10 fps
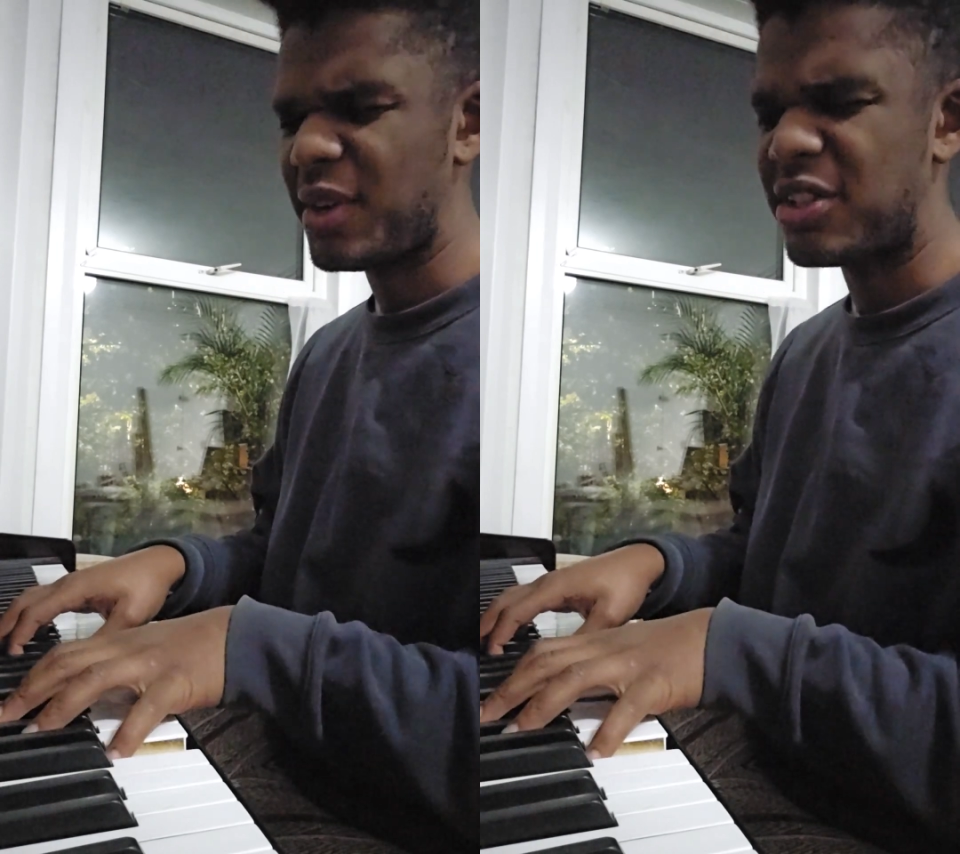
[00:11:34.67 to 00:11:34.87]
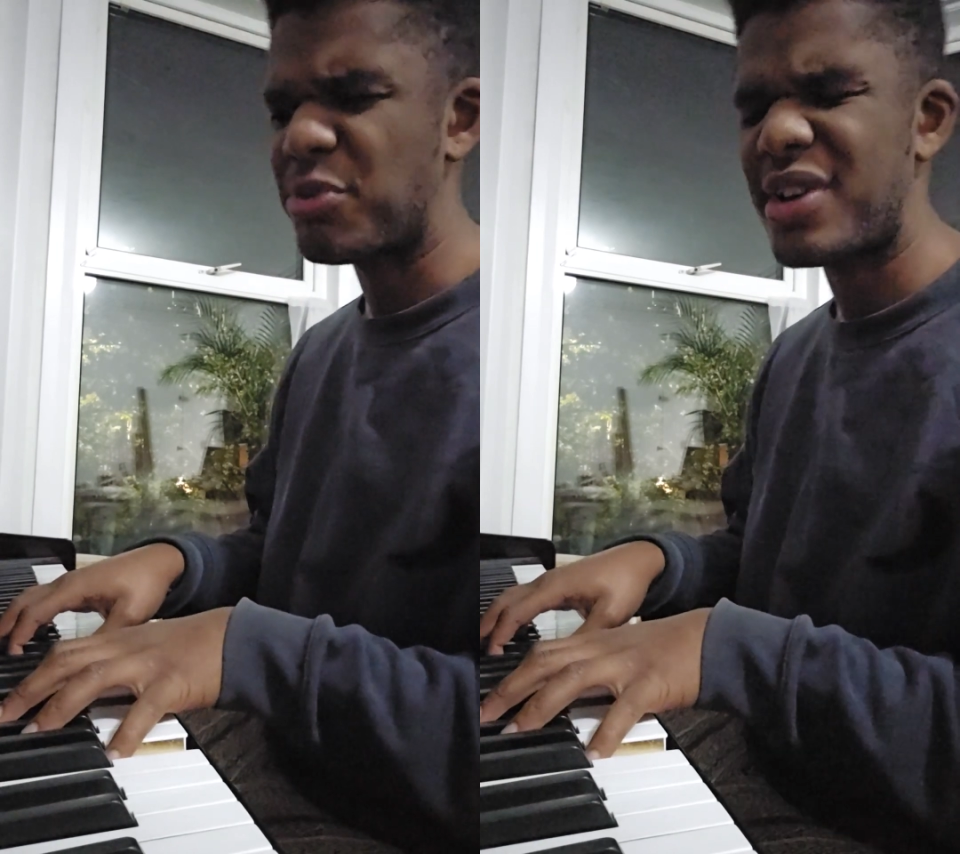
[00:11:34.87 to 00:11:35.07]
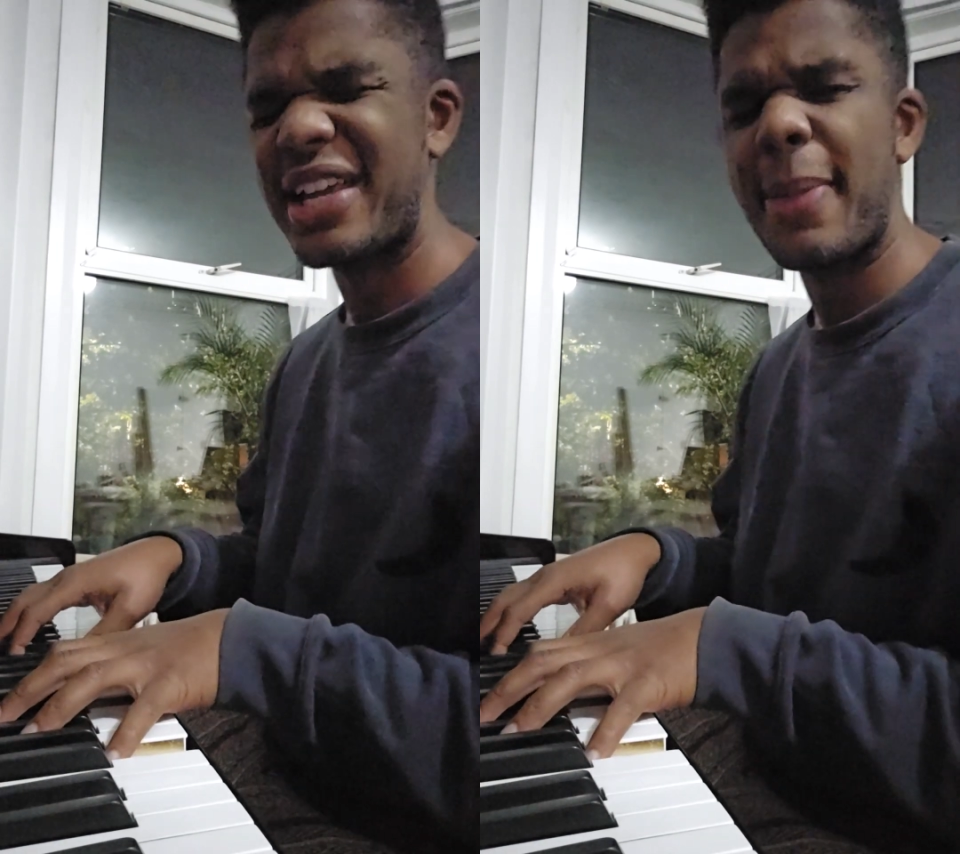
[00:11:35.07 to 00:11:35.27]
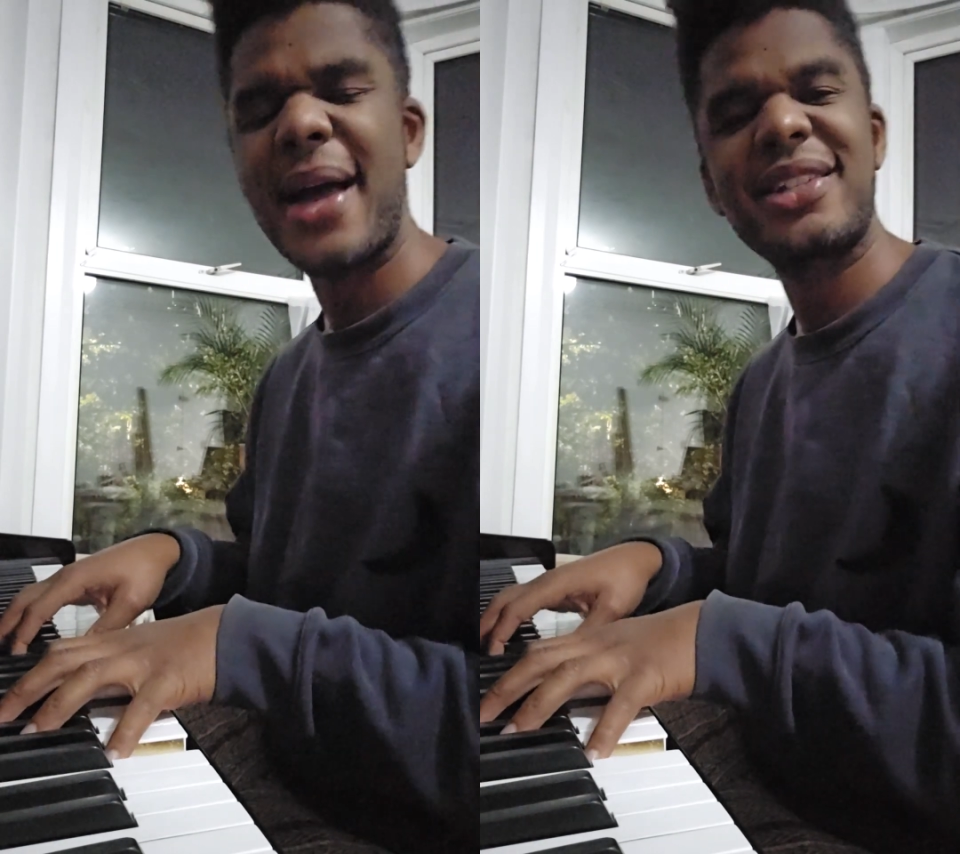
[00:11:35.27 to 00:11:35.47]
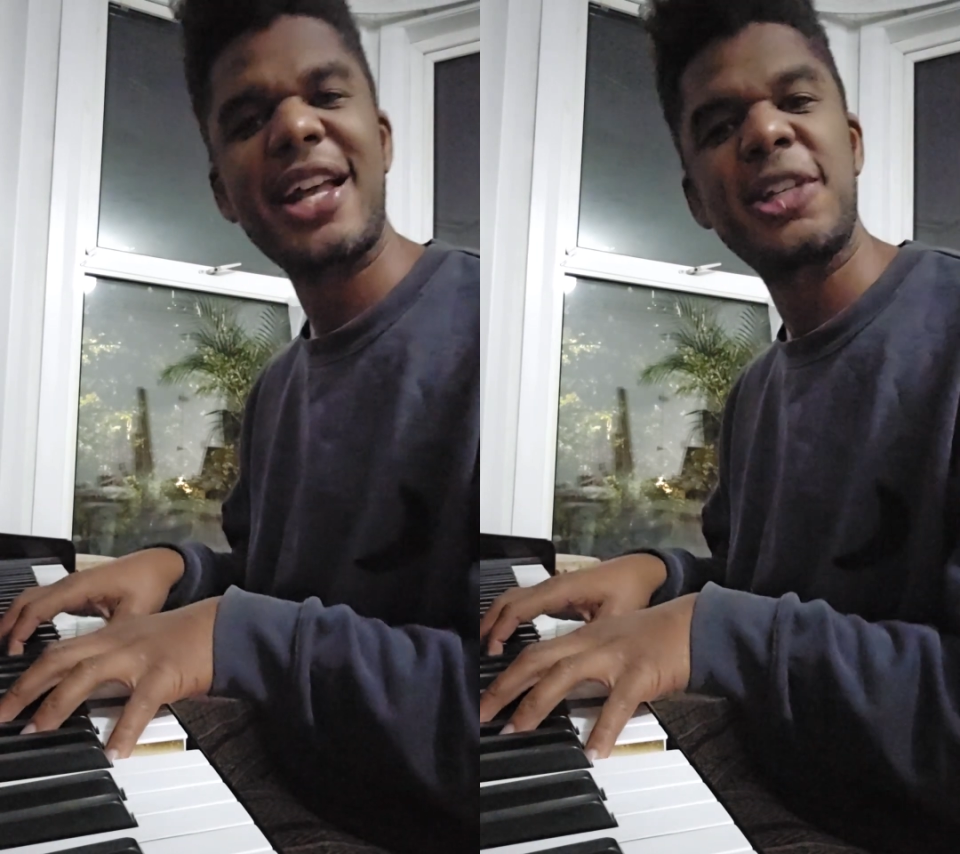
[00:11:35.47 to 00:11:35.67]
So I'm trying to get
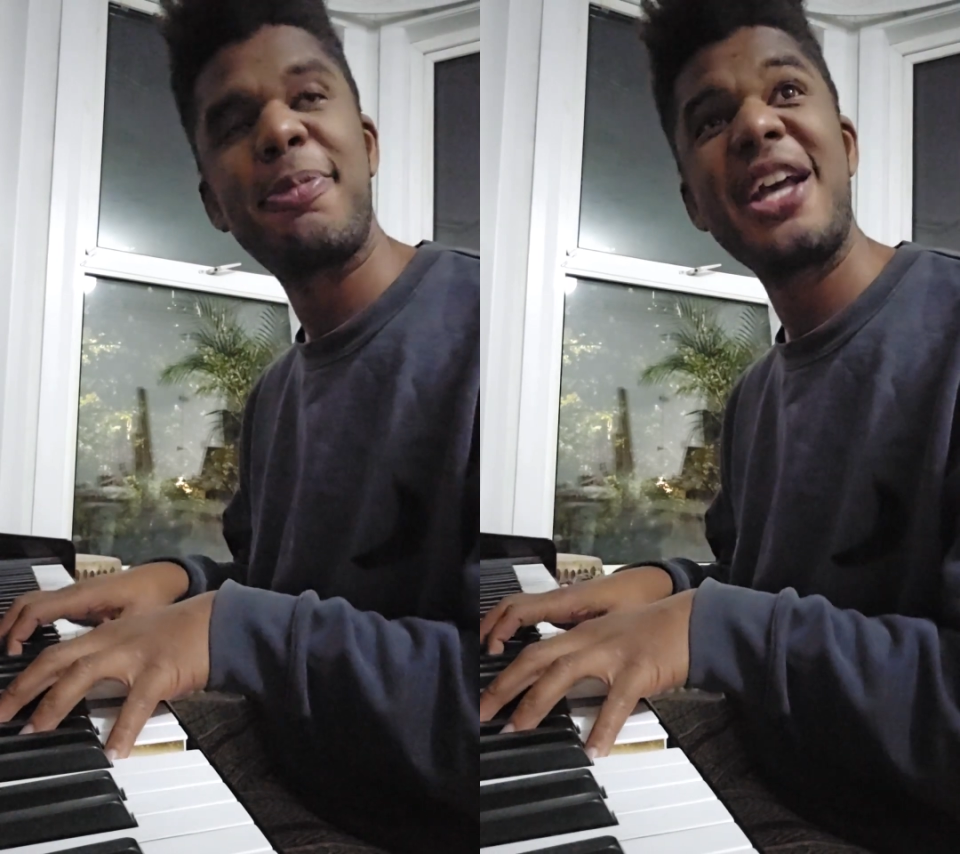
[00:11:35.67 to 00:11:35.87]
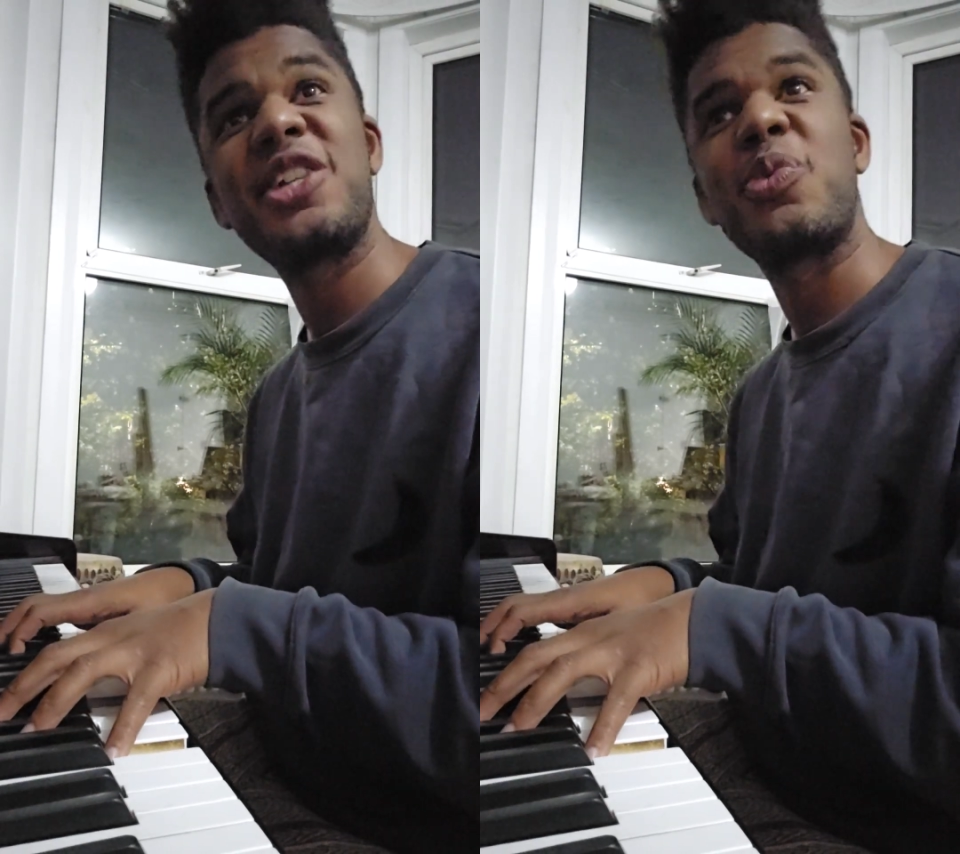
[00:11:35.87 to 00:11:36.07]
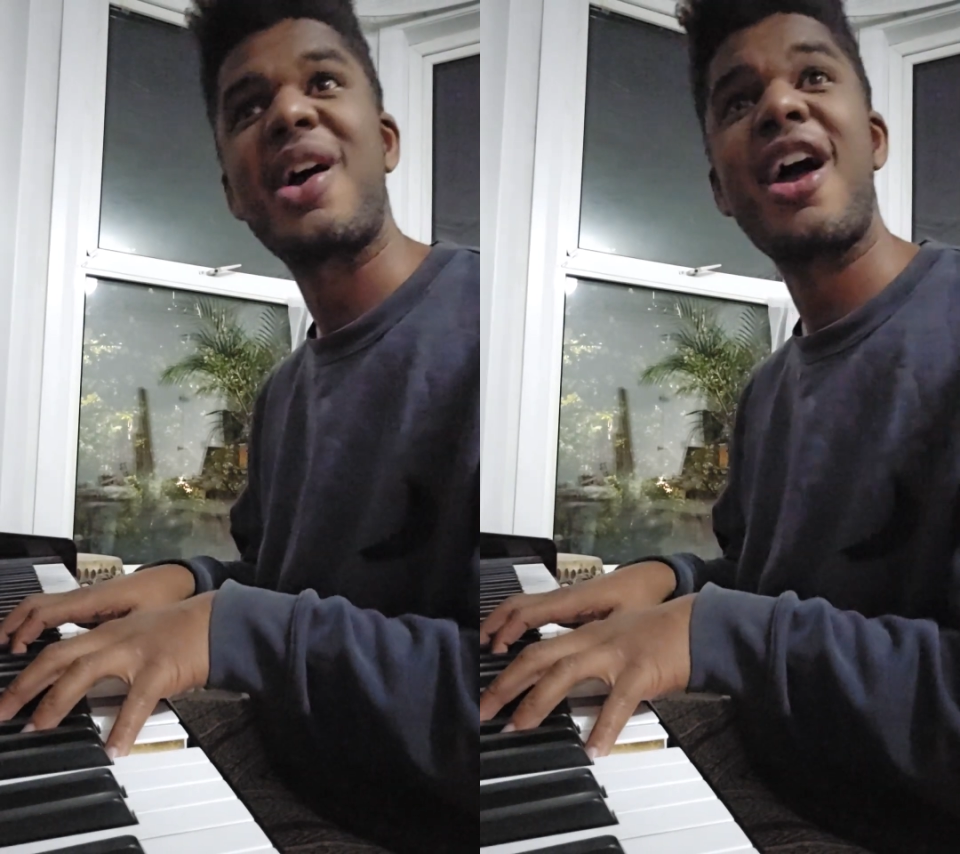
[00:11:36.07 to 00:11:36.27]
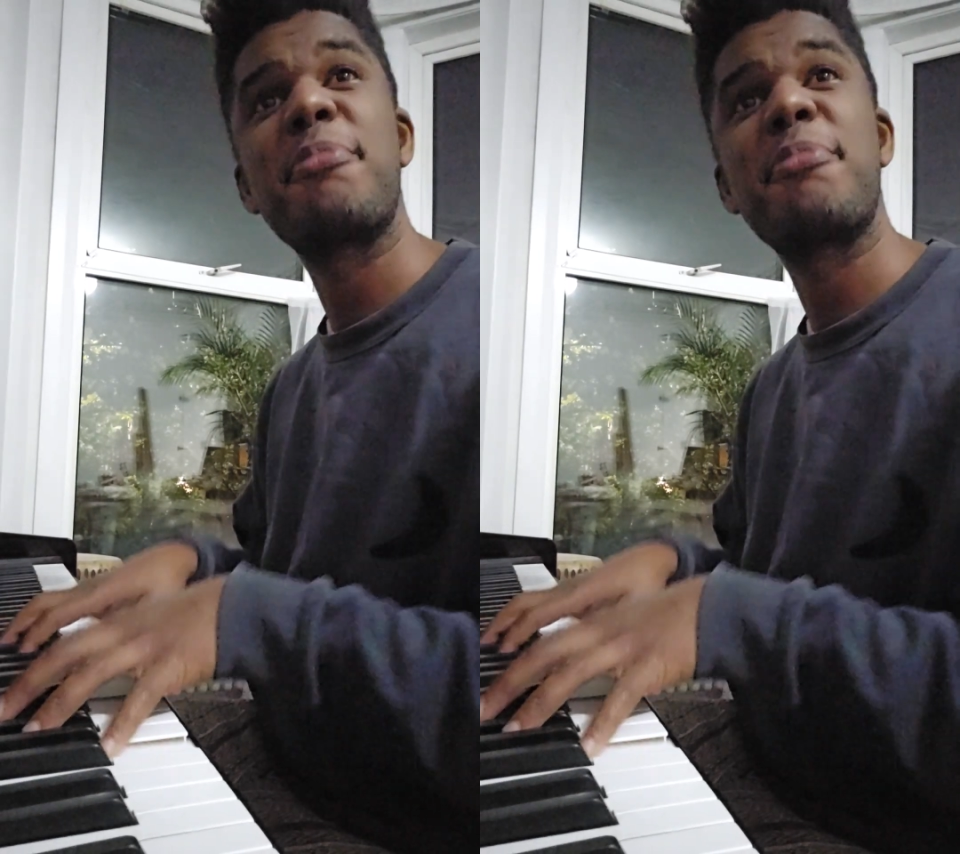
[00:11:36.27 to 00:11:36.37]
back to that space where